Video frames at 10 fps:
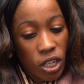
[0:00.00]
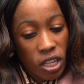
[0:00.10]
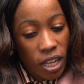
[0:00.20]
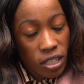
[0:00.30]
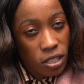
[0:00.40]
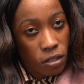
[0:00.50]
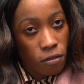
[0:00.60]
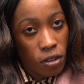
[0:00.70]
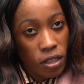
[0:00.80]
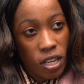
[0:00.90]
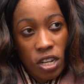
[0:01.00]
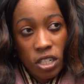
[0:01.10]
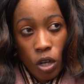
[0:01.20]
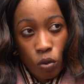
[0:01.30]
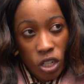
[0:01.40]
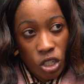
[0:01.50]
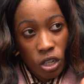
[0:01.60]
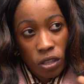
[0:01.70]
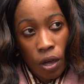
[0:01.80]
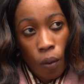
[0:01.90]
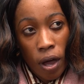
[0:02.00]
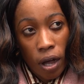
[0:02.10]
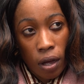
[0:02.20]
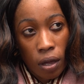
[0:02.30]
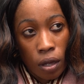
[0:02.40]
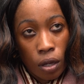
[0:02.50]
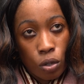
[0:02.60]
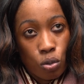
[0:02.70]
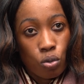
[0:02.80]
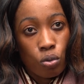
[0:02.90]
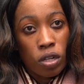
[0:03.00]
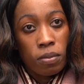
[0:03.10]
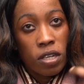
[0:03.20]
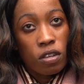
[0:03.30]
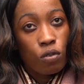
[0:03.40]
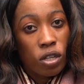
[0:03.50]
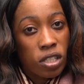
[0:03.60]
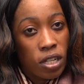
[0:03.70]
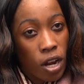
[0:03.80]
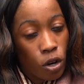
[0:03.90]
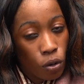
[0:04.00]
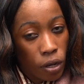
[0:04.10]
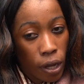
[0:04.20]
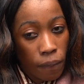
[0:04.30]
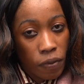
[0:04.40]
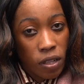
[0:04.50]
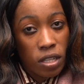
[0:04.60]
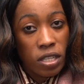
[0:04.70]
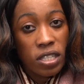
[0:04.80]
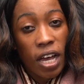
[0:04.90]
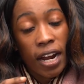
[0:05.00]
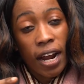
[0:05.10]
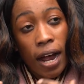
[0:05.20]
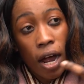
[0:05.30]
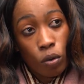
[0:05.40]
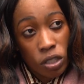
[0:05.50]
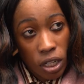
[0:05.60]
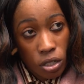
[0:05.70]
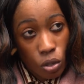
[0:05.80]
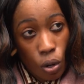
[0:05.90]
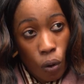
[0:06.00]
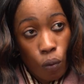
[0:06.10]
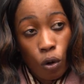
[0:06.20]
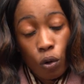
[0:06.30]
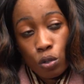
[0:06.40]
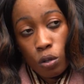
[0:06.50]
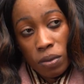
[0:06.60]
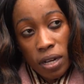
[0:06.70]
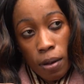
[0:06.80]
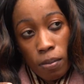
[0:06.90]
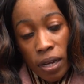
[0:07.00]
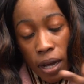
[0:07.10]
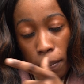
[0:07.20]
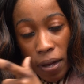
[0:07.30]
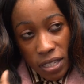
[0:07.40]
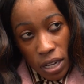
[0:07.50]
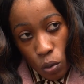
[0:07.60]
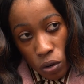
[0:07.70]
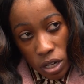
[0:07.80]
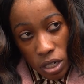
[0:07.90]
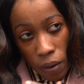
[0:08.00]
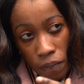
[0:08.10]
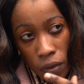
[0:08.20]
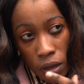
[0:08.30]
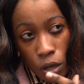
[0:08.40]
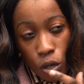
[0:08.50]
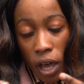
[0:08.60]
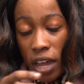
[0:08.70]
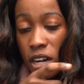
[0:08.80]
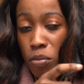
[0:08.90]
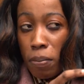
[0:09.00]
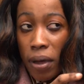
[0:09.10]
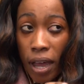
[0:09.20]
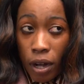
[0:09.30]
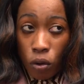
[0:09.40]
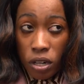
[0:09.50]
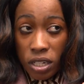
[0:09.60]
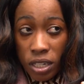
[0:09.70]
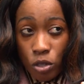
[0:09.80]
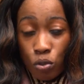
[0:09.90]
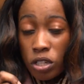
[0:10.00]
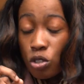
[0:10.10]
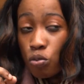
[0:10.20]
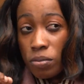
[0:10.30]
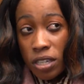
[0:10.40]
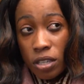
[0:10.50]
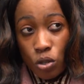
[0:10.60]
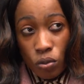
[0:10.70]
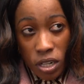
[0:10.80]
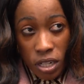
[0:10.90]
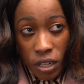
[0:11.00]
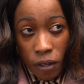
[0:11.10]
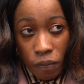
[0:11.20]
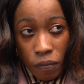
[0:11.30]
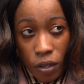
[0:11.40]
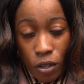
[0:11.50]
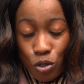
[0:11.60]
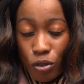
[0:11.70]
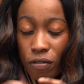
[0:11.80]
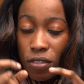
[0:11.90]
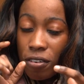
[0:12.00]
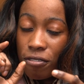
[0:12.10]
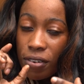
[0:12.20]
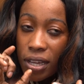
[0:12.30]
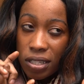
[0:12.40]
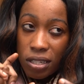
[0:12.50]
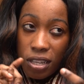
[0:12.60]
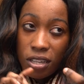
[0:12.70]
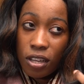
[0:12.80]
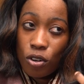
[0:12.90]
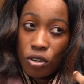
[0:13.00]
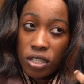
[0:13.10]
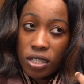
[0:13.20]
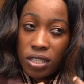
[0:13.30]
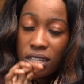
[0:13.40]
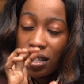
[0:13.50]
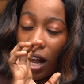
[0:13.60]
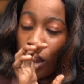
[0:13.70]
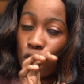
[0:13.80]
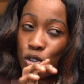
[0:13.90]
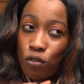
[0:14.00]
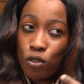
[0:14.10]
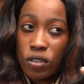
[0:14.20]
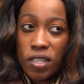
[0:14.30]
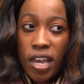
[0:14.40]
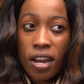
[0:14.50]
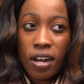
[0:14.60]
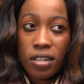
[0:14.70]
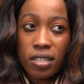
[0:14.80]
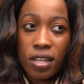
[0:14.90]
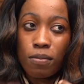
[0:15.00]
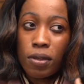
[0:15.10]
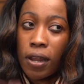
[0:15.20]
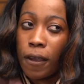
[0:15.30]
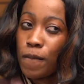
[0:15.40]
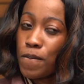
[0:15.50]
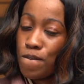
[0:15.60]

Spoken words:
shared that CV, they didn't counter-check their work. So let me give you a scenario here. This is an accountant who will also be doubling up as an auditor. And remember, an auditor, you need to be keen to detail. So if the first thing they notice is a lot of those errors, they'll be like,